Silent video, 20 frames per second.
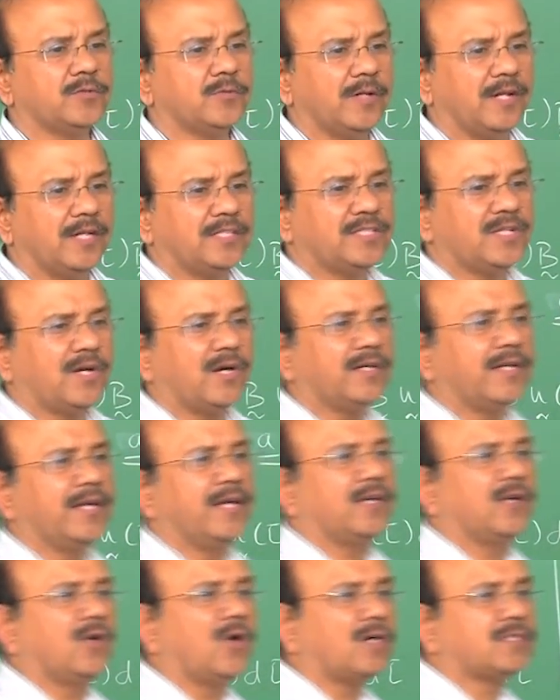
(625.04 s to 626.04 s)
let's not
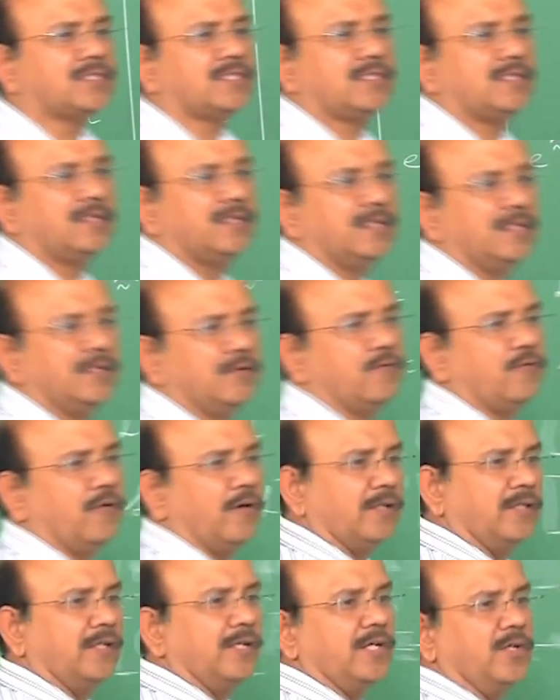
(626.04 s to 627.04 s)
get lost in
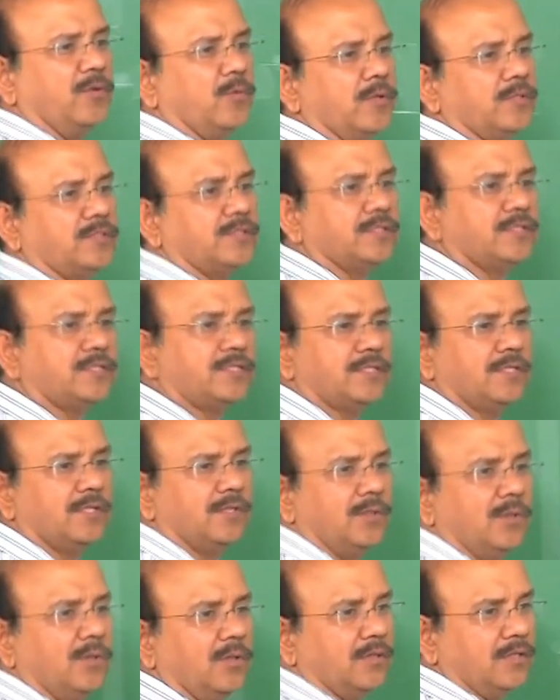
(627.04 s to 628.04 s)
further equations
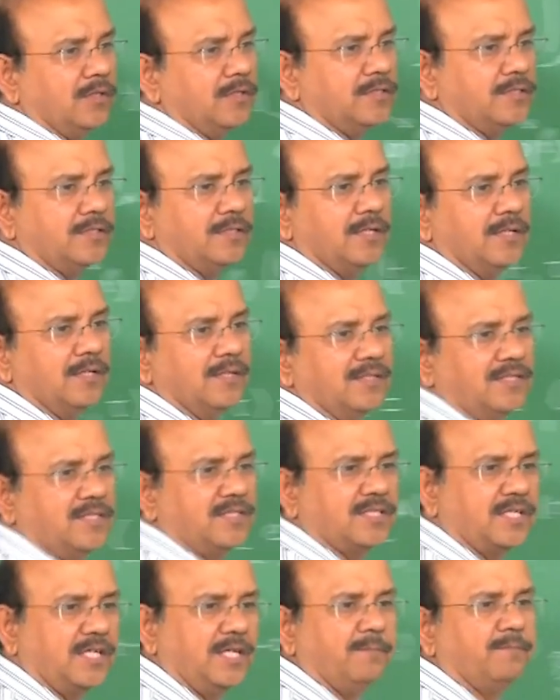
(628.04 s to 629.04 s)
on this.
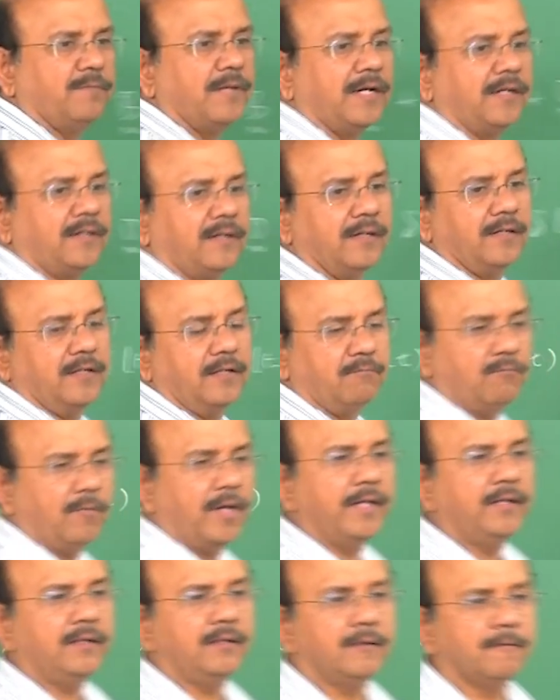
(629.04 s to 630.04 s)
Just keep that in
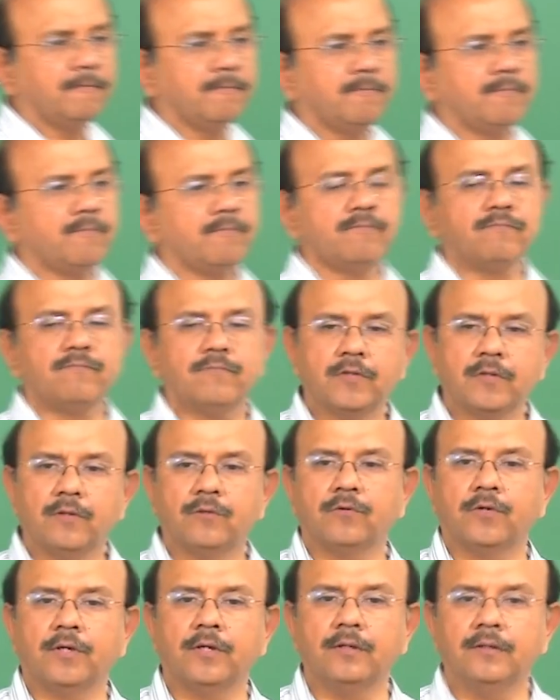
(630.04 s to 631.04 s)
mind.
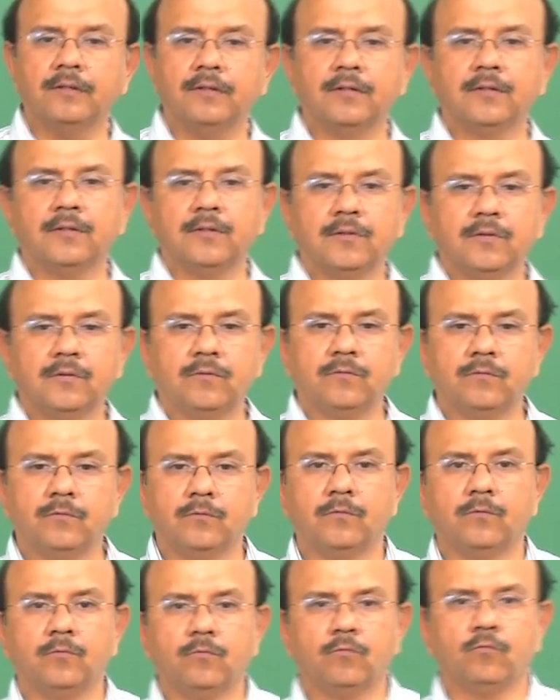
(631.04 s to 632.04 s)
Okay.
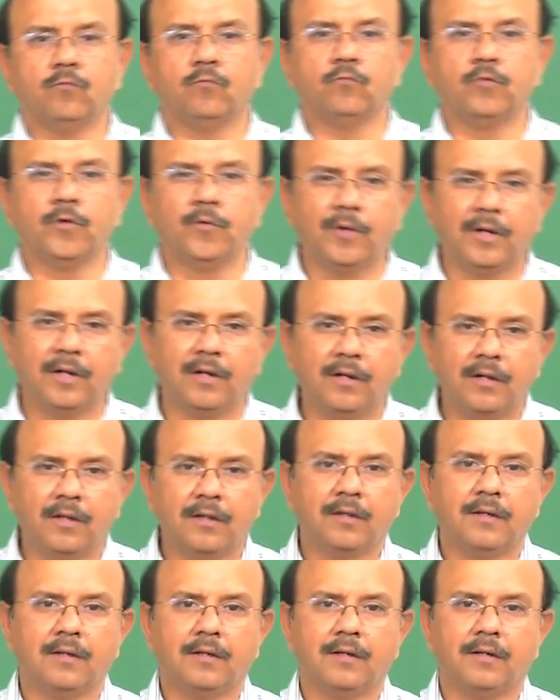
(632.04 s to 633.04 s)
We will
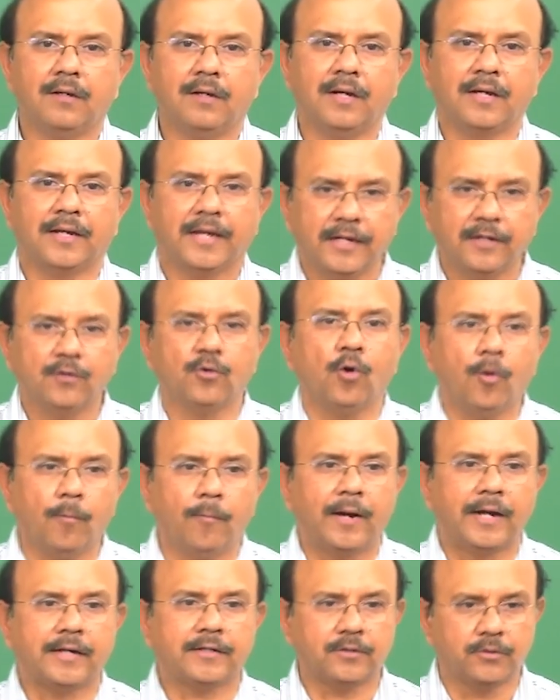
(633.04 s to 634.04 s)
again go
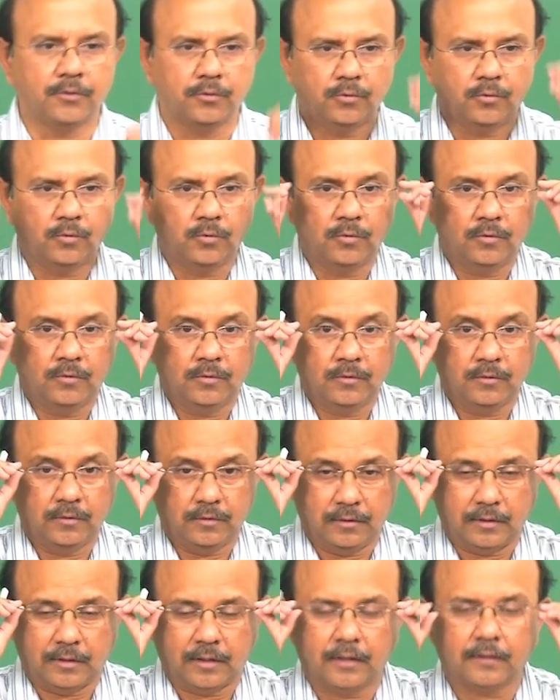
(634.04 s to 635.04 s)
back to
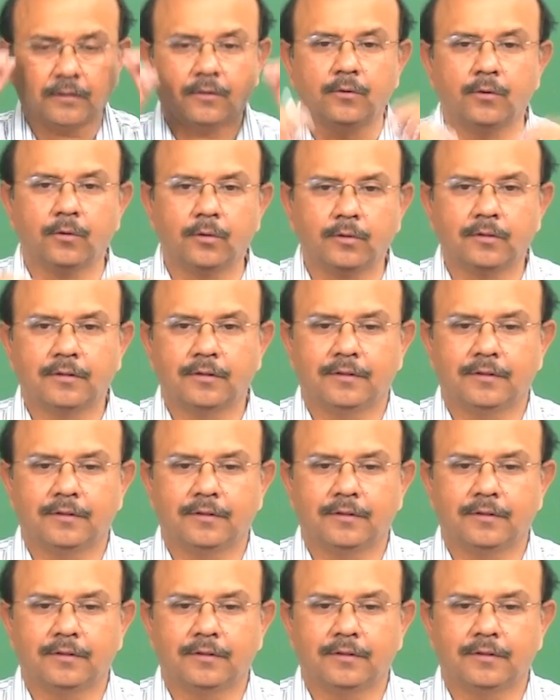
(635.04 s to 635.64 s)
hardcore